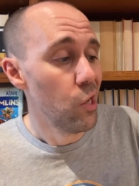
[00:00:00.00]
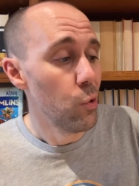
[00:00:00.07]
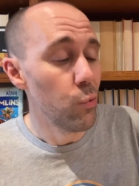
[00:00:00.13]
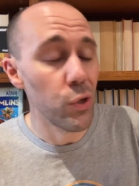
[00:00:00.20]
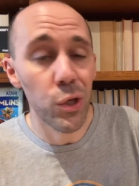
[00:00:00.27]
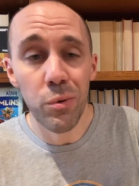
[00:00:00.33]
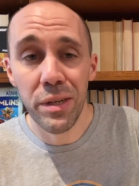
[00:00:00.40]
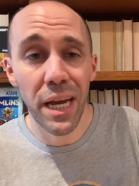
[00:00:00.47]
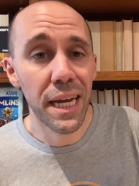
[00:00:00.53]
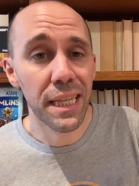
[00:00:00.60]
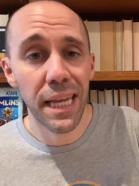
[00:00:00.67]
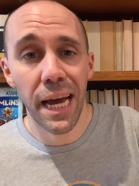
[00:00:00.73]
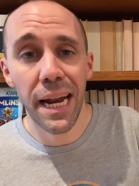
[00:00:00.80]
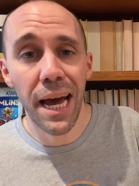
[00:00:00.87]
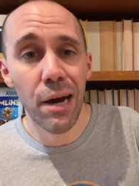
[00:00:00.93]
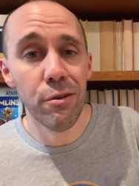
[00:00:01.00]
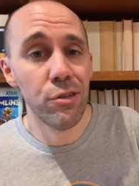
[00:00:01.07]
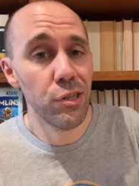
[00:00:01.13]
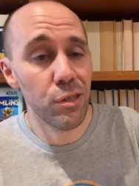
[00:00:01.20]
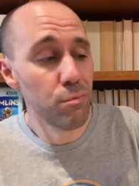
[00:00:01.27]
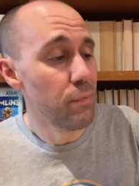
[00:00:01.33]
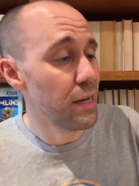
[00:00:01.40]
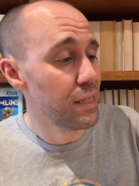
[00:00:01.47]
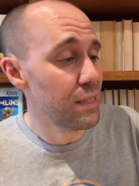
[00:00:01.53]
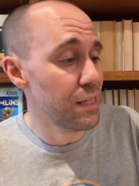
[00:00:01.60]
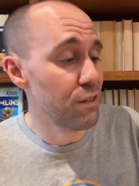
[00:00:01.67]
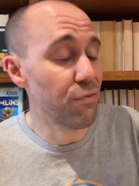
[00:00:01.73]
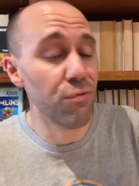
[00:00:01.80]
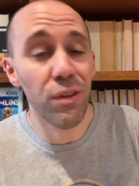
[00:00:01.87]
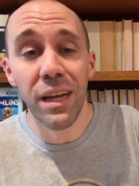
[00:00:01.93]
When you take that out and just make
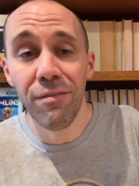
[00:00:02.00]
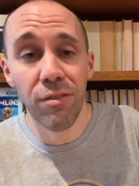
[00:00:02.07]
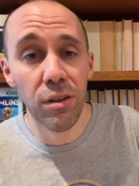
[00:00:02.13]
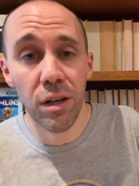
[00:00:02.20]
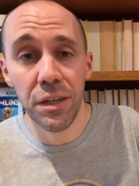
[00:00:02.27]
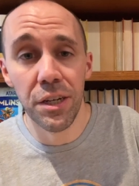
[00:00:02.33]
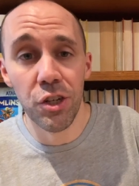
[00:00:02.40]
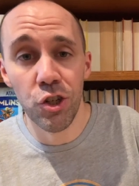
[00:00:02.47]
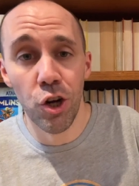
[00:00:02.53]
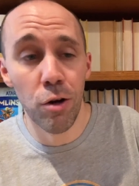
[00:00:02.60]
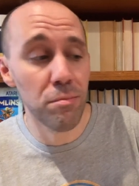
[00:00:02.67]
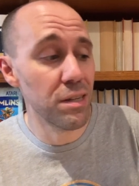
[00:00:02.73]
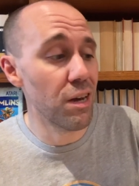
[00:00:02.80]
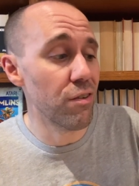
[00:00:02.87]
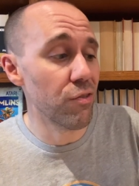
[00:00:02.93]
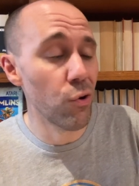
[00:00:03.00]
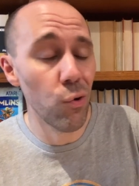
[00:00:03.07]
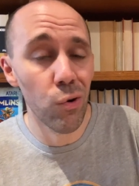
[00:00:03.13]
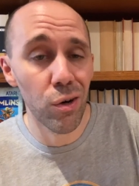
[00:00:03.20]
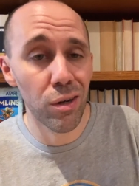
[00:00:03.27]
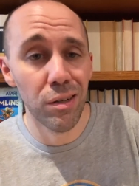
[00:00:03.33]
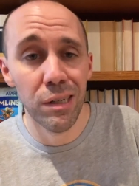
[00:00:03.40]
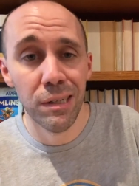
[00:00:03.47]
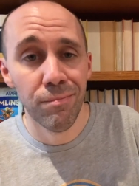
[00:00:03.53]
these flavored Lucky Charms out of corn,